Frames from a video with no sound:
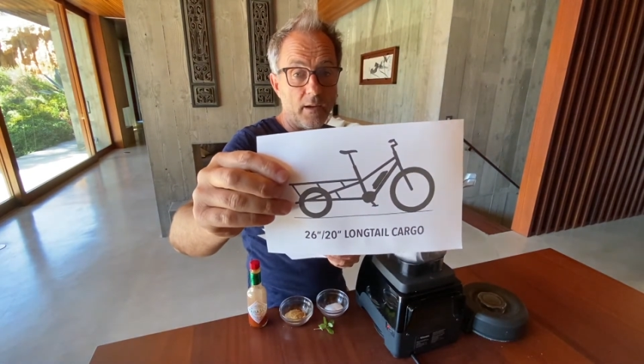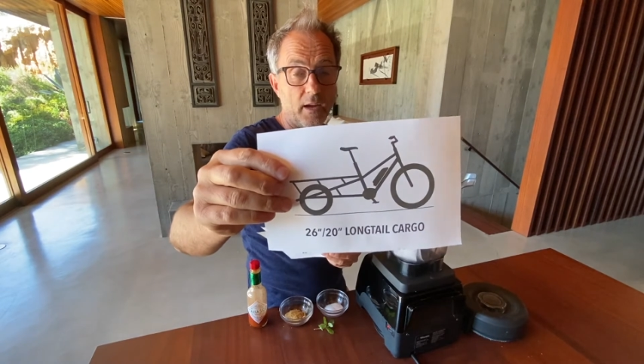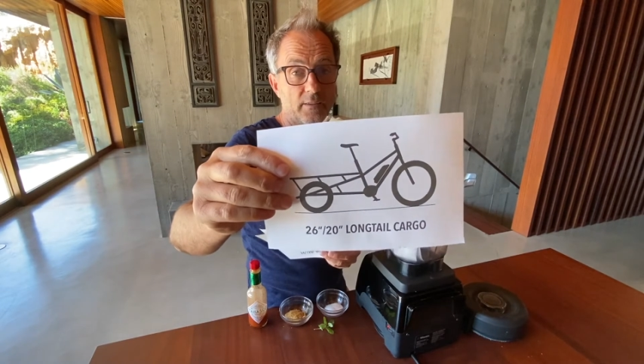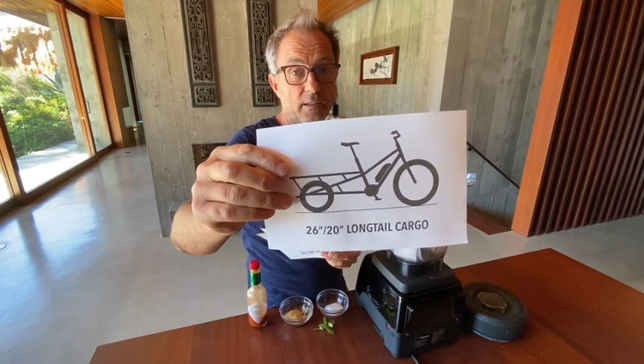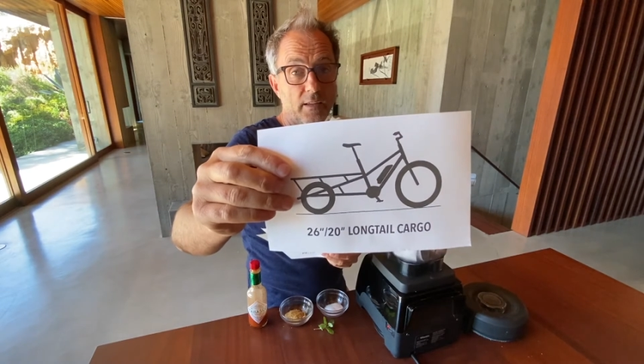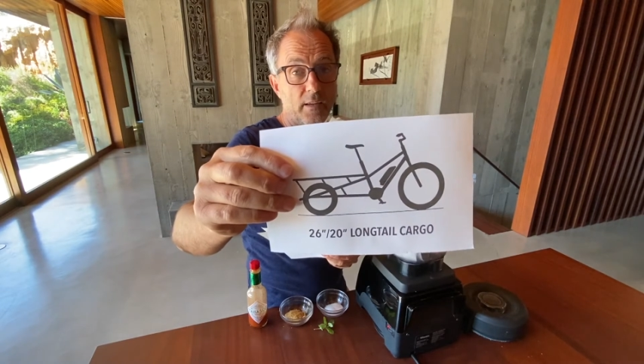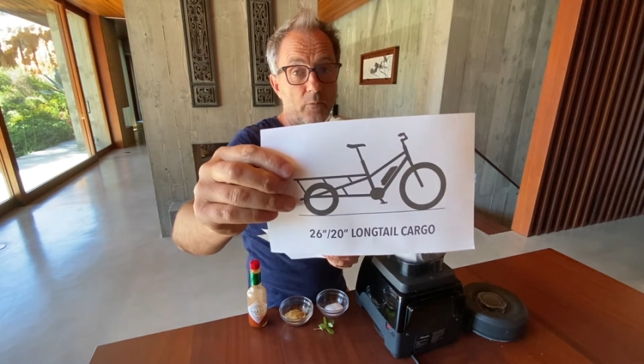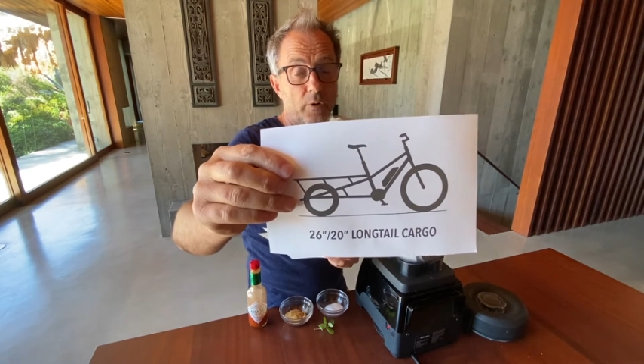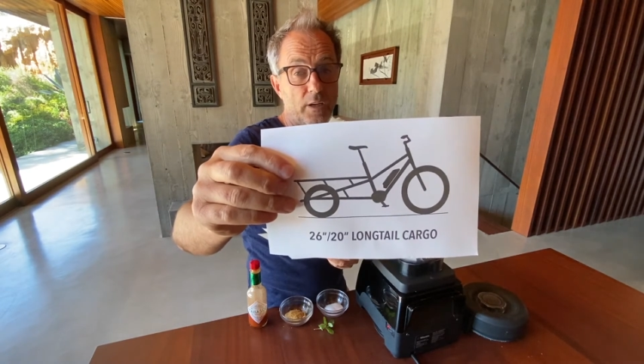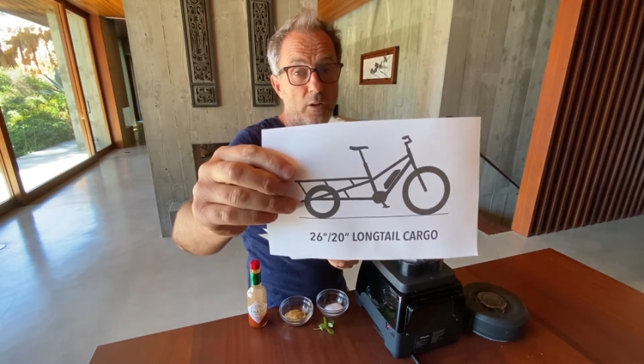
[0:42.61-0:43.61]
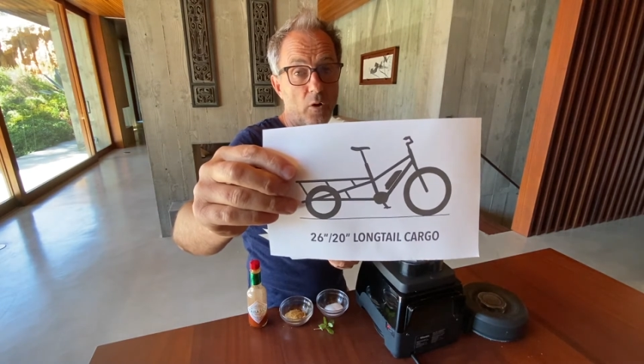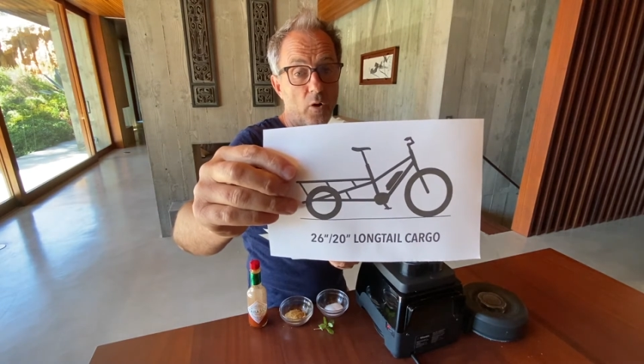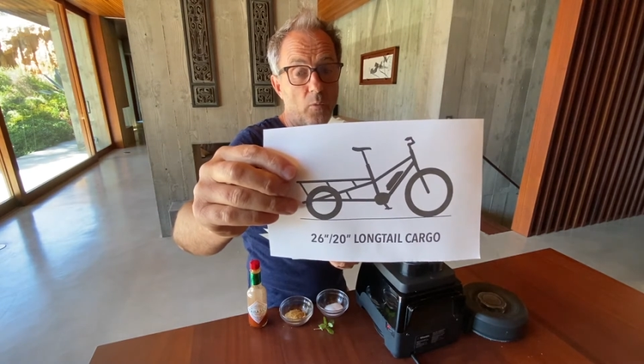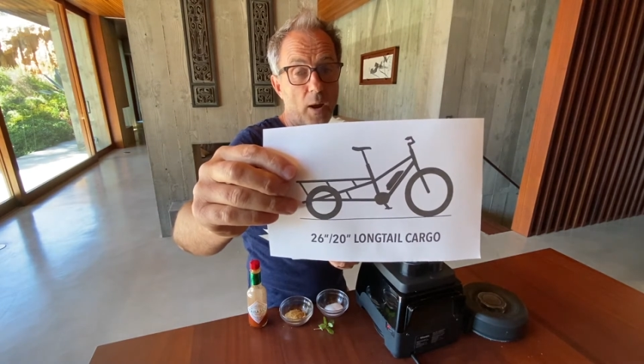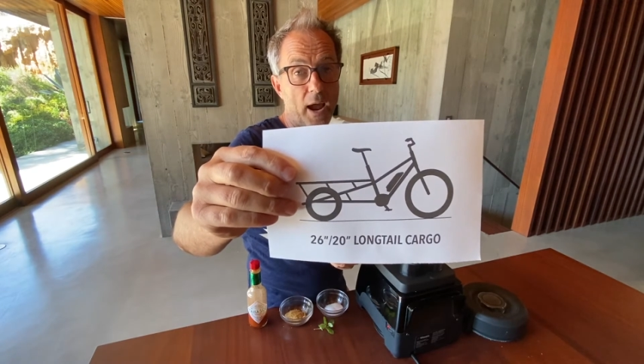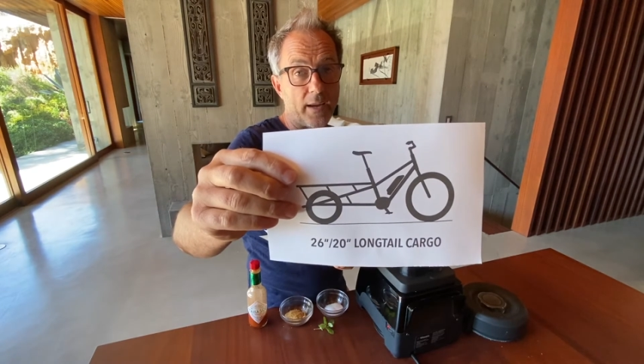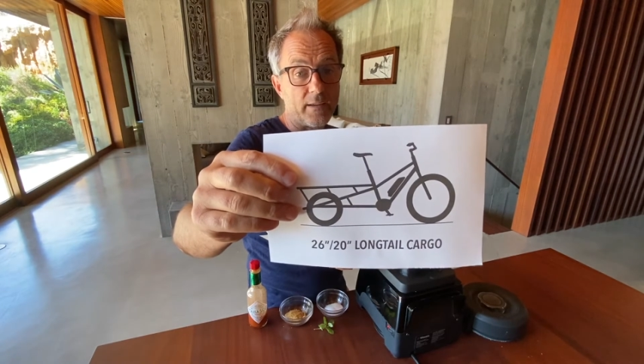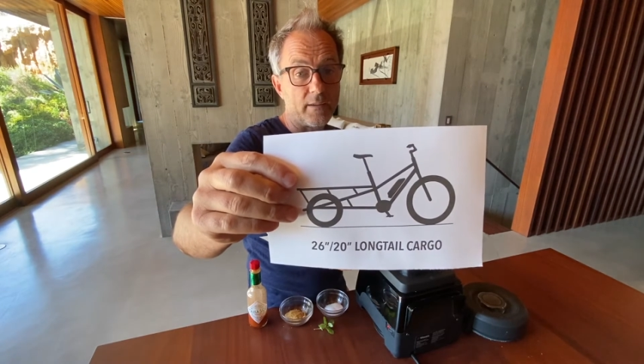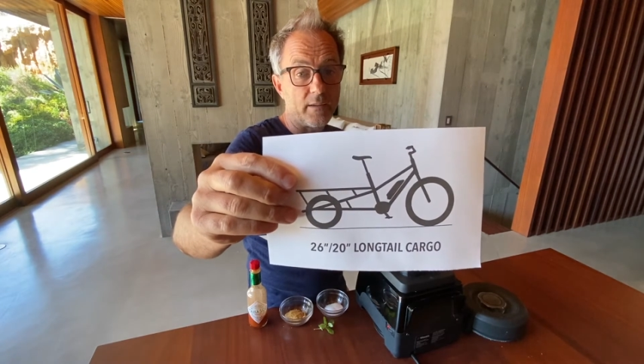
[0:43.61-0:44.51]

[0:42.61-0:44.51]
Has a really long rack,